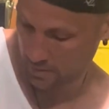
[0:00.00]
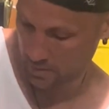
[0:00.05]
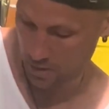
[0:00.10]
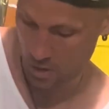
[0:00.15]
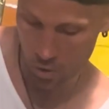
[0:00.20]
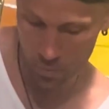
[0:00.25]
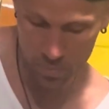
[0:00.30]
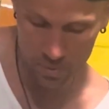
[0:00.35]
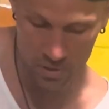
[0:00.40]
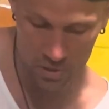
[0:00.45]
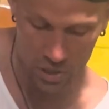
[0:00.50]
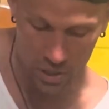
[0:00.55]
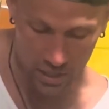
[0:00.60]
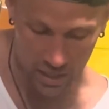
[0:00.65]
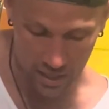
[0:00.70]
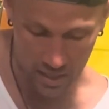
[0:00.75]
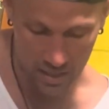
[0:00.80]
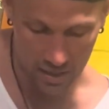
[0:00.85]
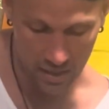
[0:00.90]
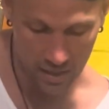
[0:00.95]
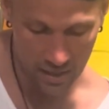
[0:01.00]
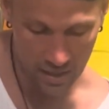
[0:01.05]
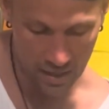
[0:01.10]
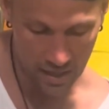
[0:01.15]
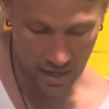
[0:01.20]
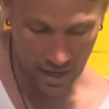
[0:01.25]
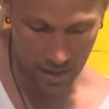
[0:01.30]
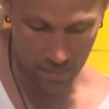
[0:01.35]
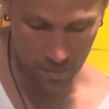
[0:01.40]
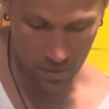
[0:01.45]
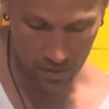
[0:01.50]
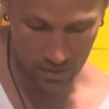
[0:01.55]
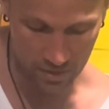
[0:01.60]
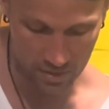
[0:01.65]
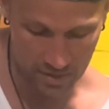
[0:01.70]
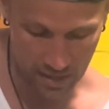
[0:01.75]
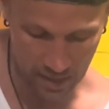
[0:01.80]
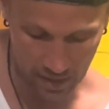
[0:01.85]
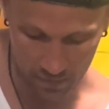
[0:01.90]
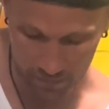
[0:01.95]
Open G, hammer on the
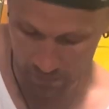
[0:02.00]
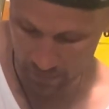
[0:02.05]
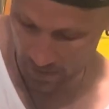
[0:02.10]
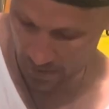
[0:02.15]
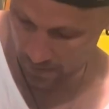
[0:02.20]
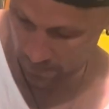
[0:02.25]
2nd fret.